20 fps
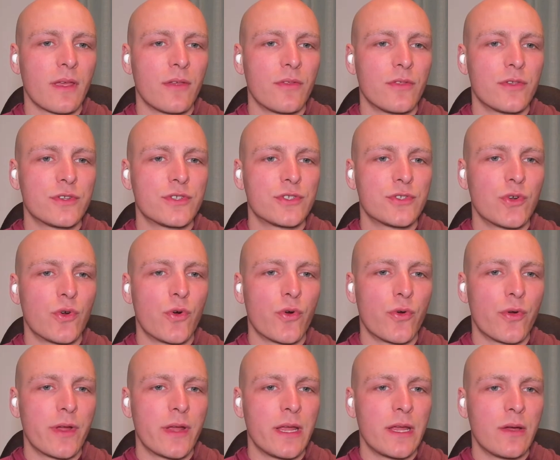
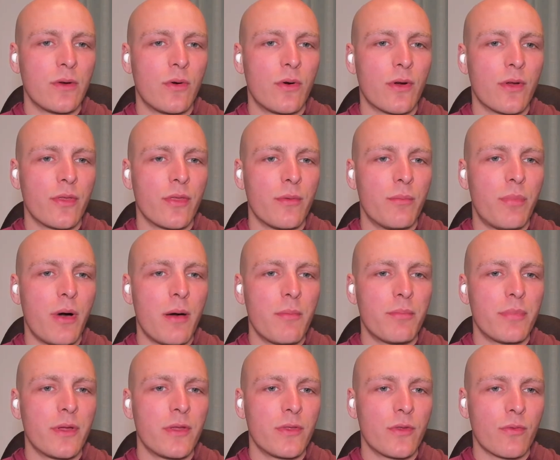story or the bump
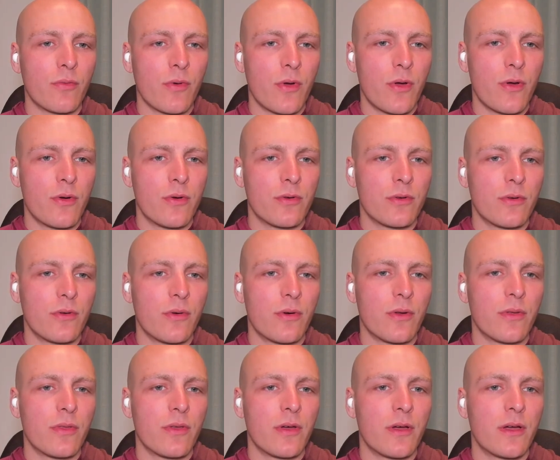in the road or
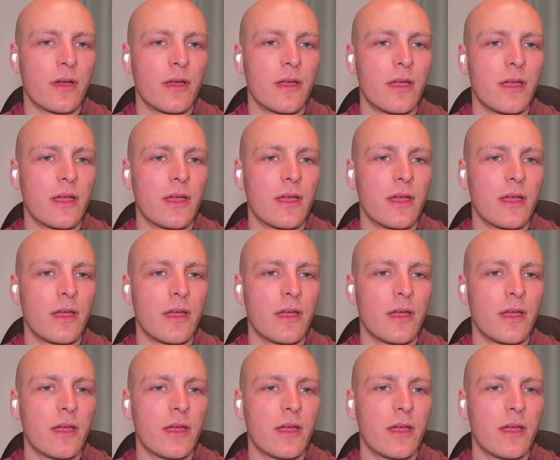the